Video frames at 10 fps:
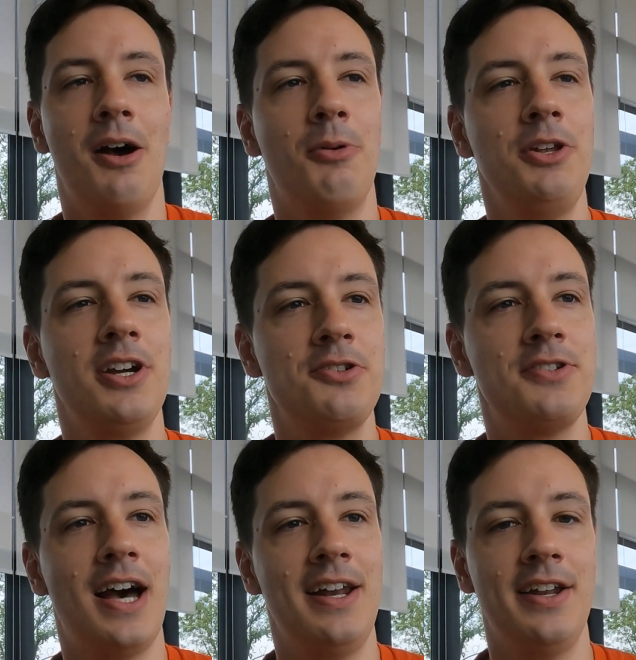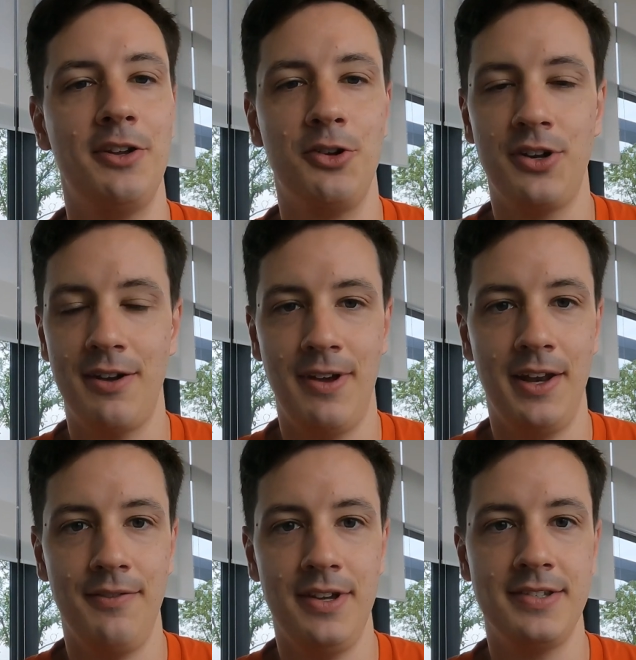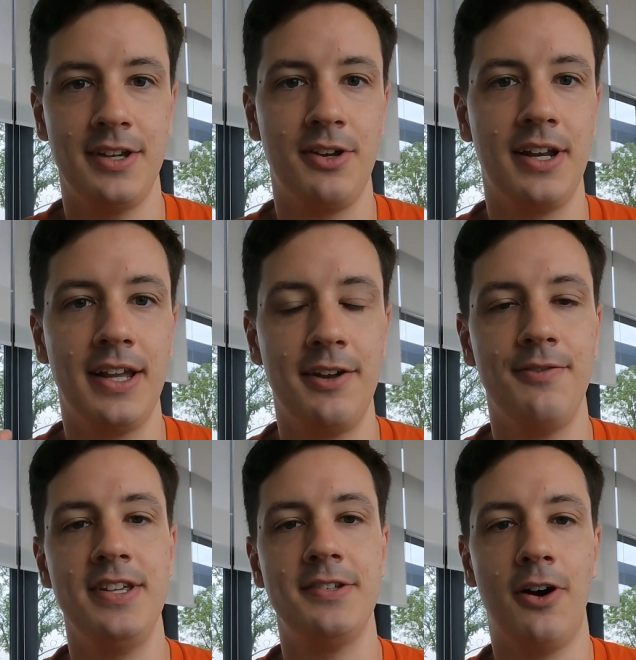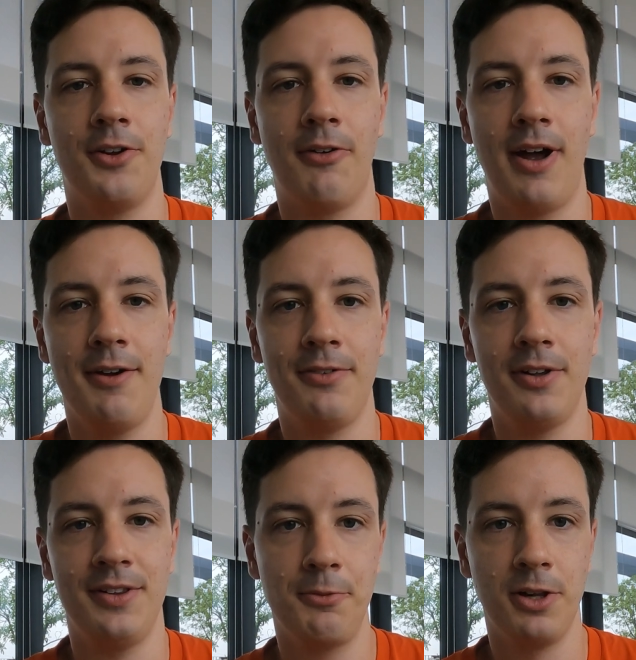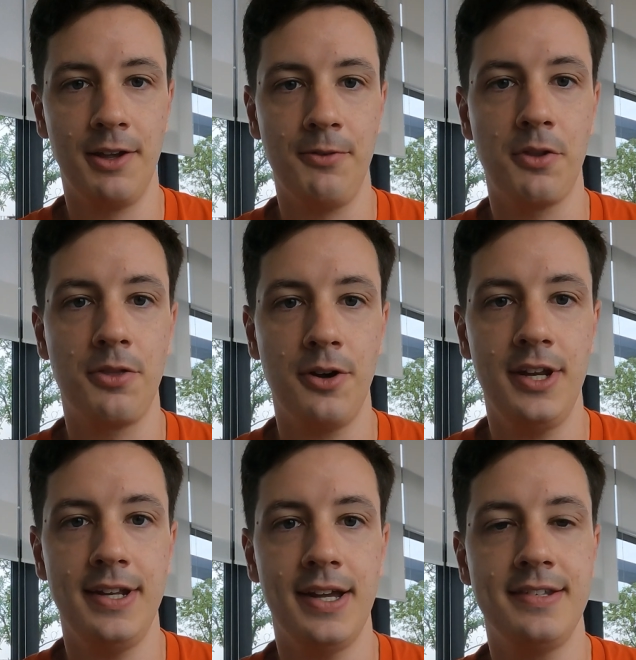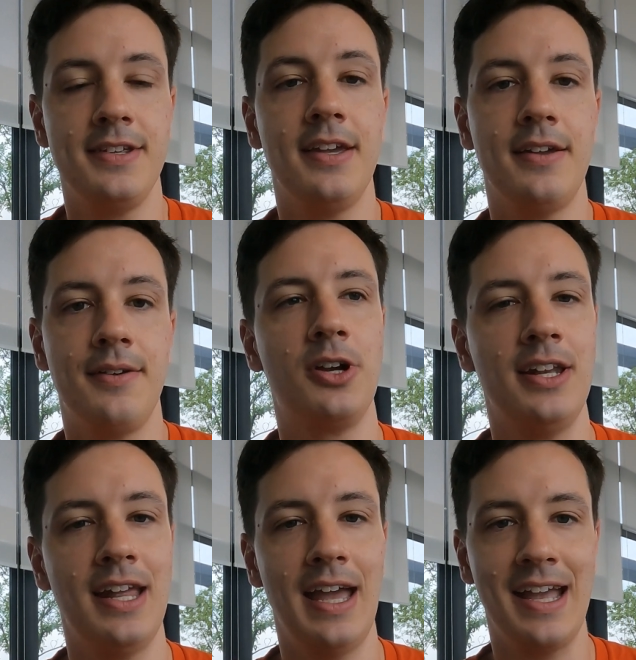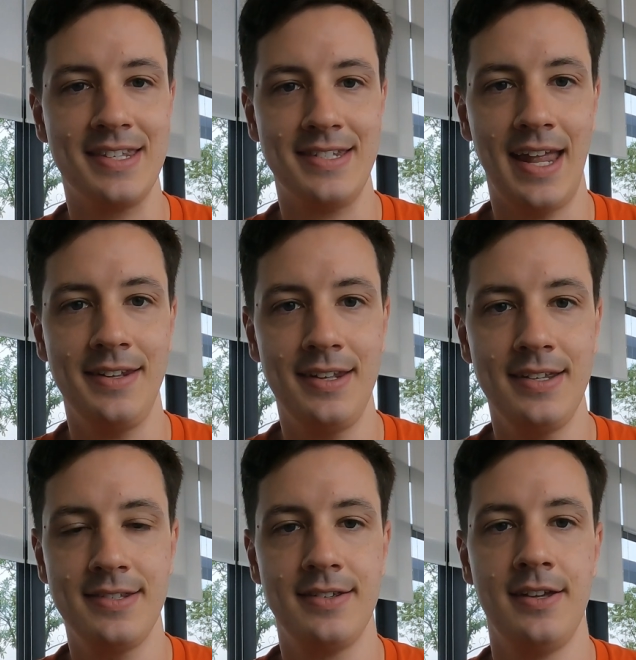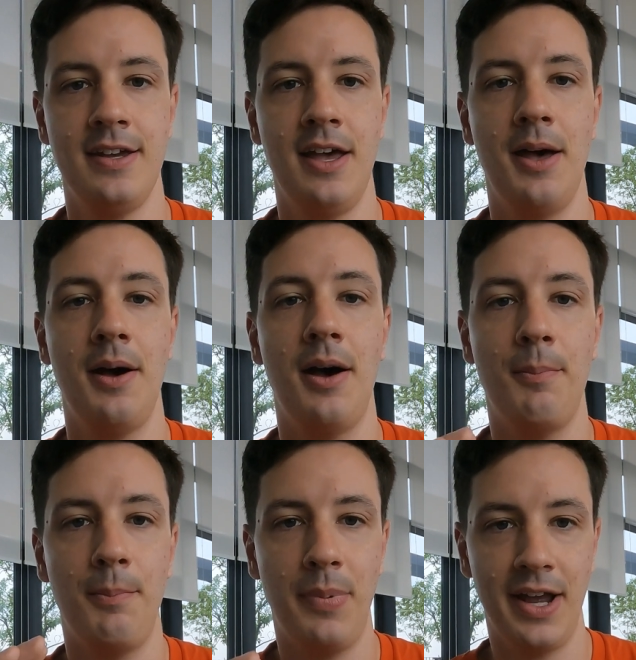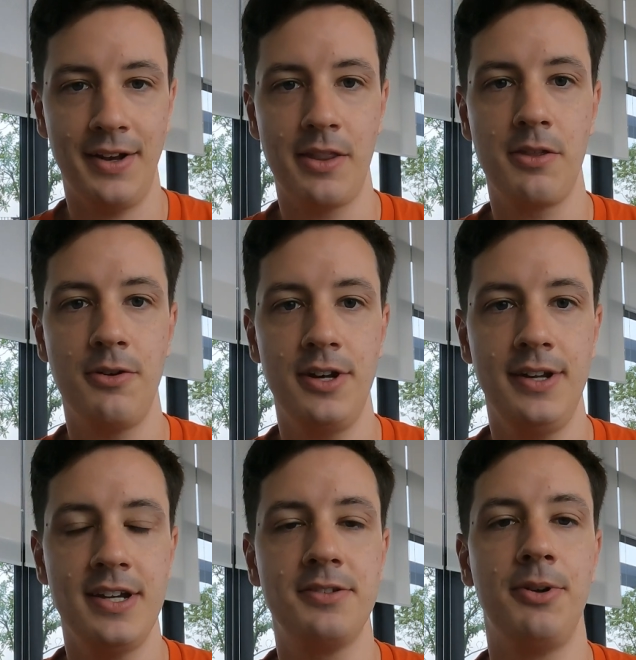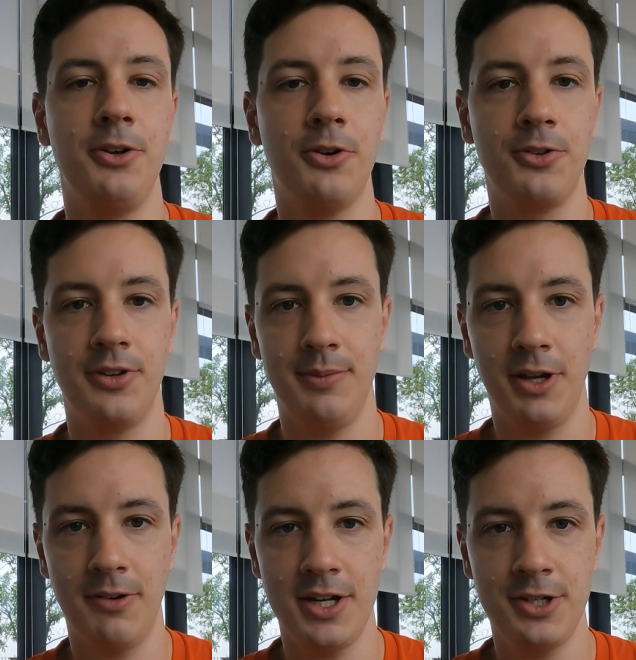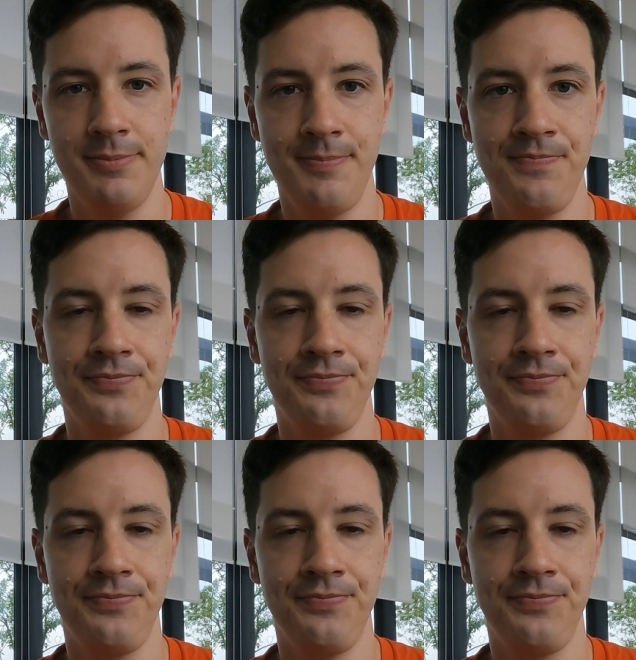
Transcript: when you get to Thailand and you don't have any visa, you can get a visa on arrival. That will give you 30 days. You can extend this by another 30 days when you go to the immigration.